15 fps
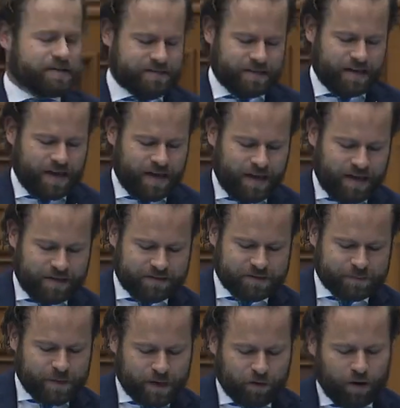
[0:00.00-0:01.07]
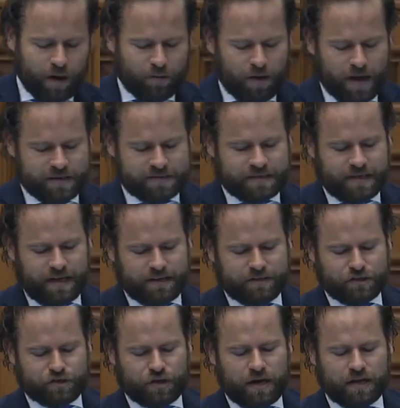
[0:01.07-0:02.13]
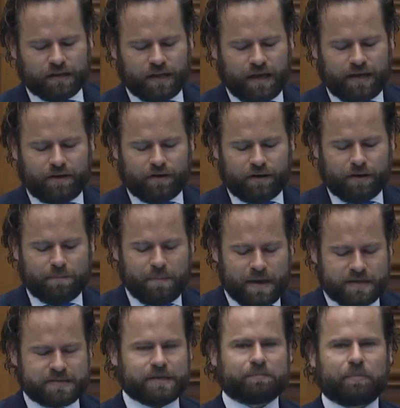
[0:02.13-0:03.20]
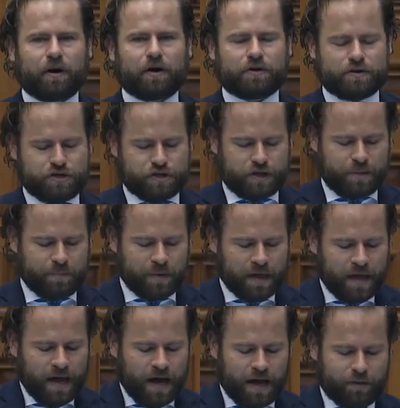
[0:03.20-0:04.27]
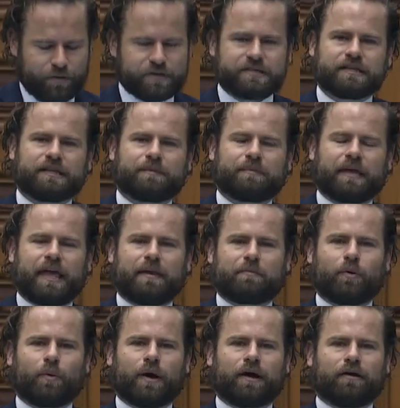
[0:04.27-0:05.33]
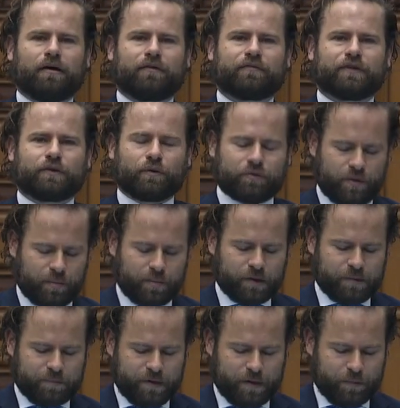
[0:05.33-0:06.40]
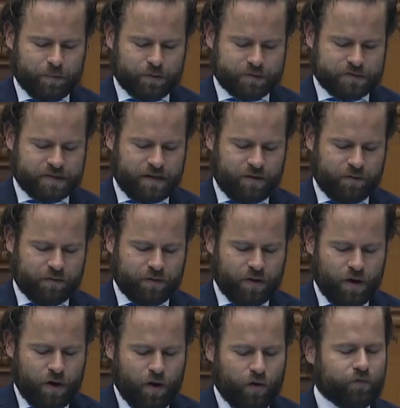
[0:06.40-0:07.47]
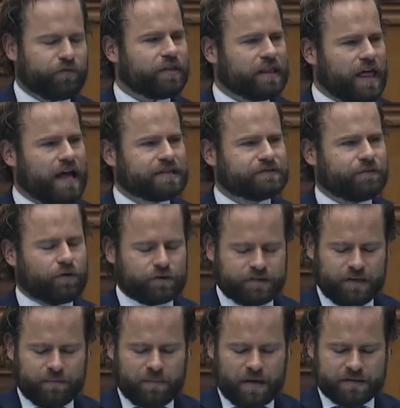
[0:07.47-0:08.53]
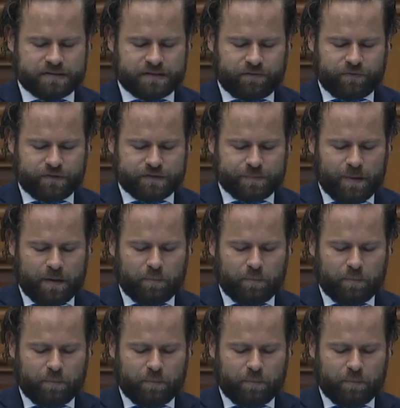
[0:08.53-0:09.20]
today. And, Speaker, I rise today to shine a light on an amazing partnership I recently became aware of in Northumberland Peterborough South. Over the last 14 months, we spent